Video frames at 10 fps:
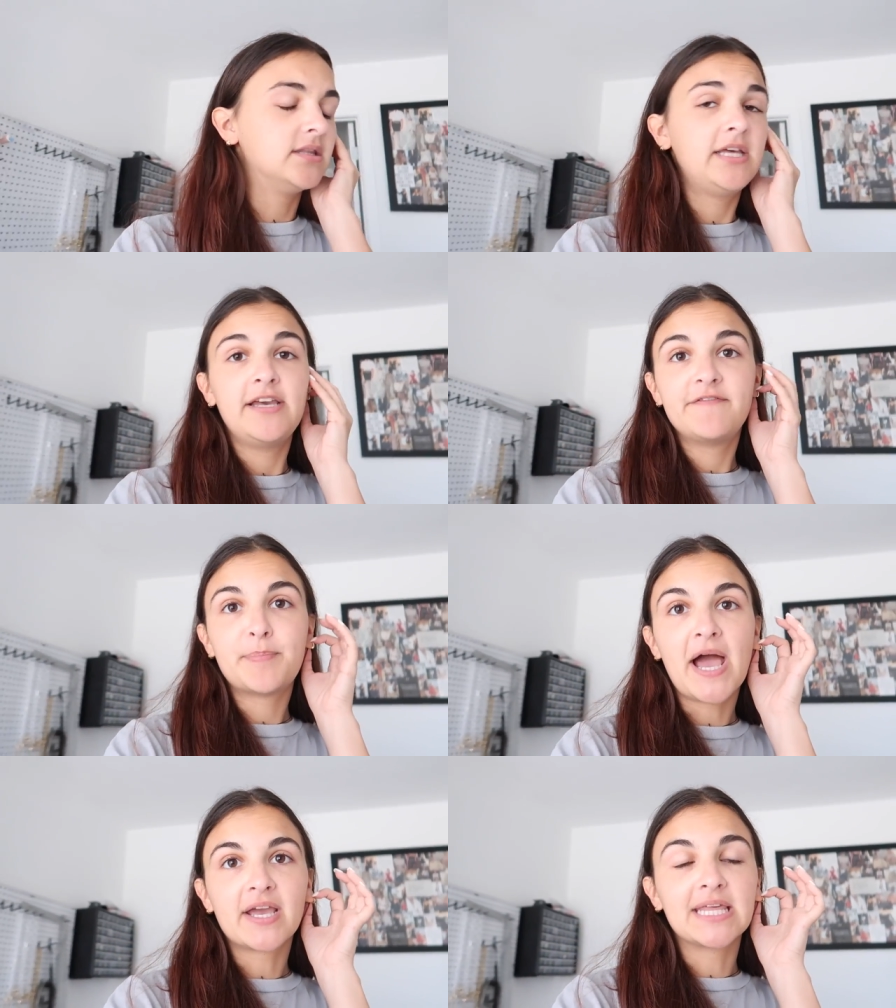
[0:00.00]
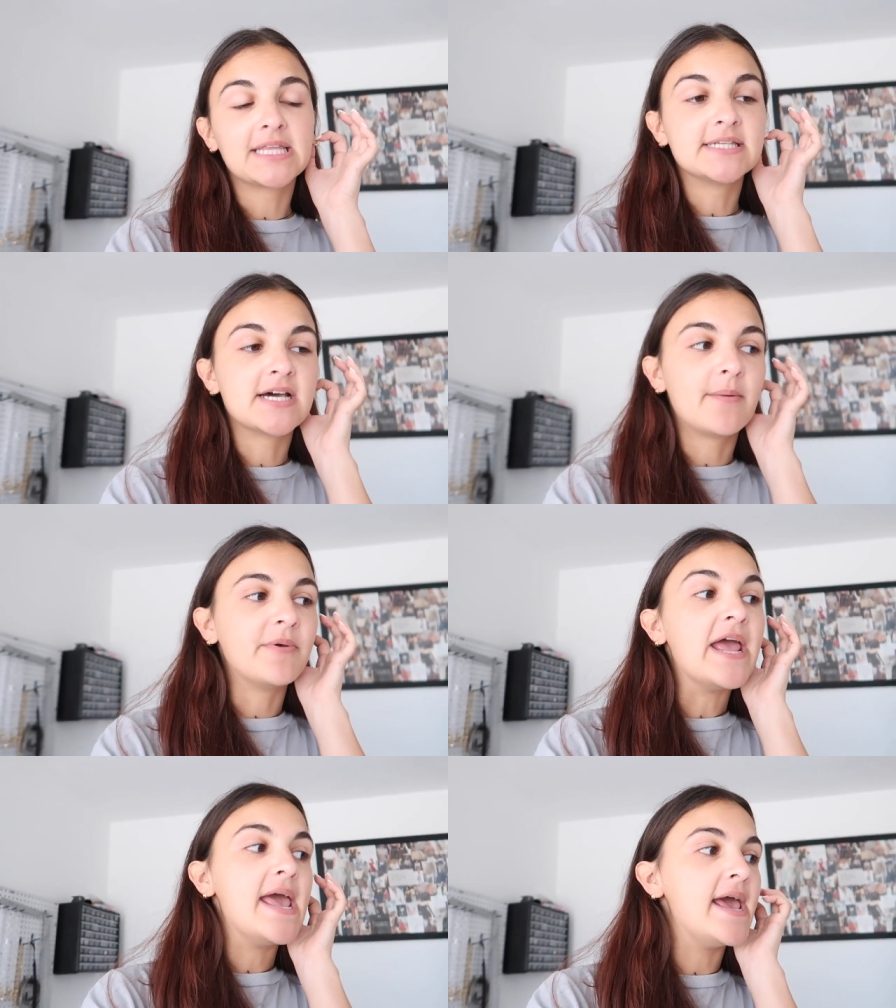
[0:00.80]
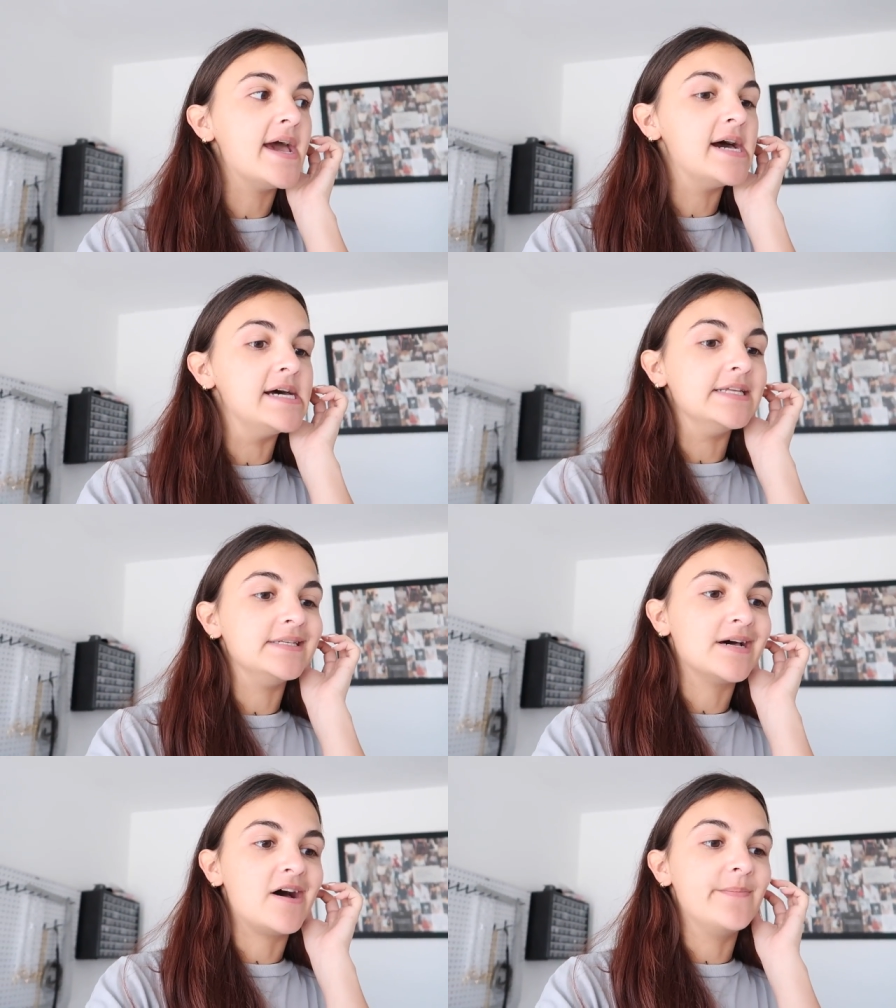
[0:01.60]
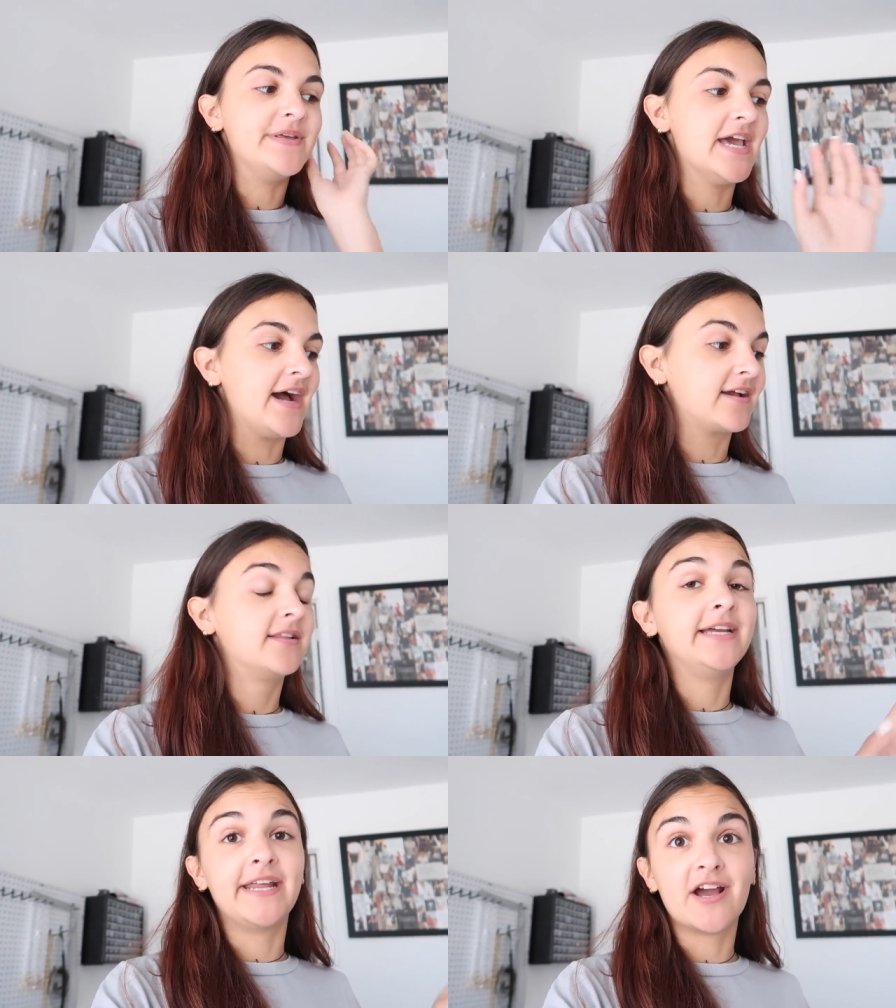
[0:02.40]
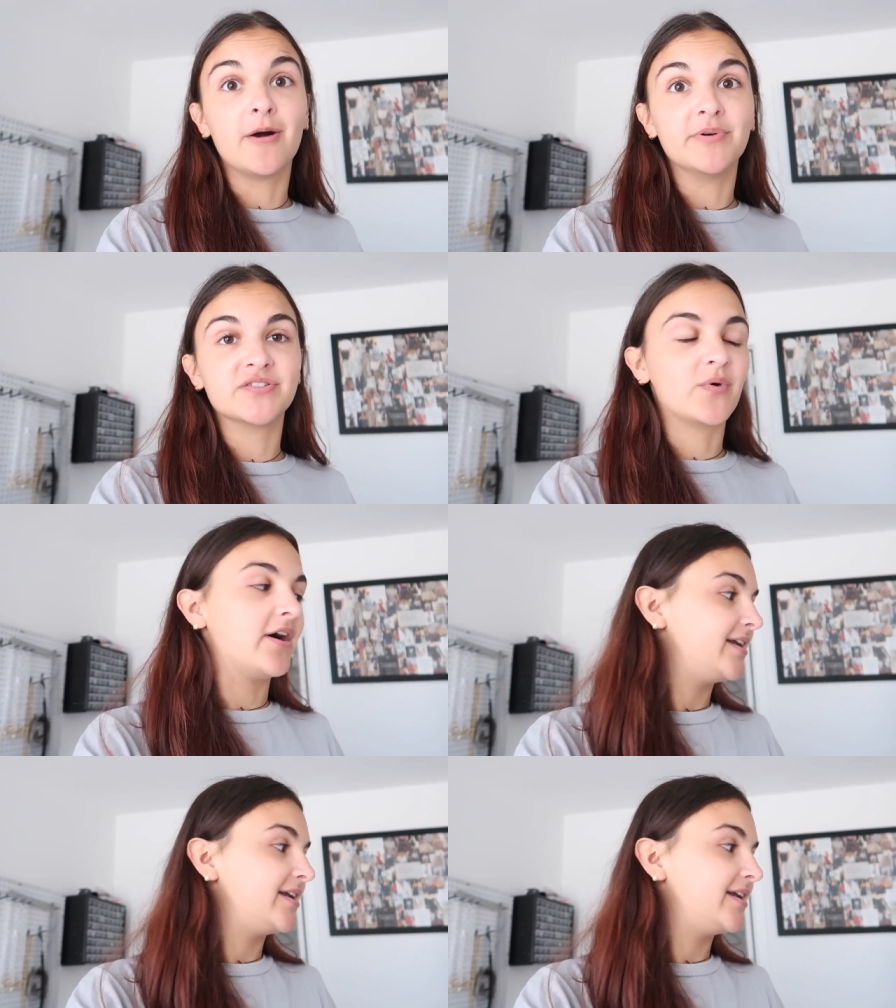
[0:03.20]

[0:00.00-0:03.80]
leave, packing things up, and yeah, cleaning up as well.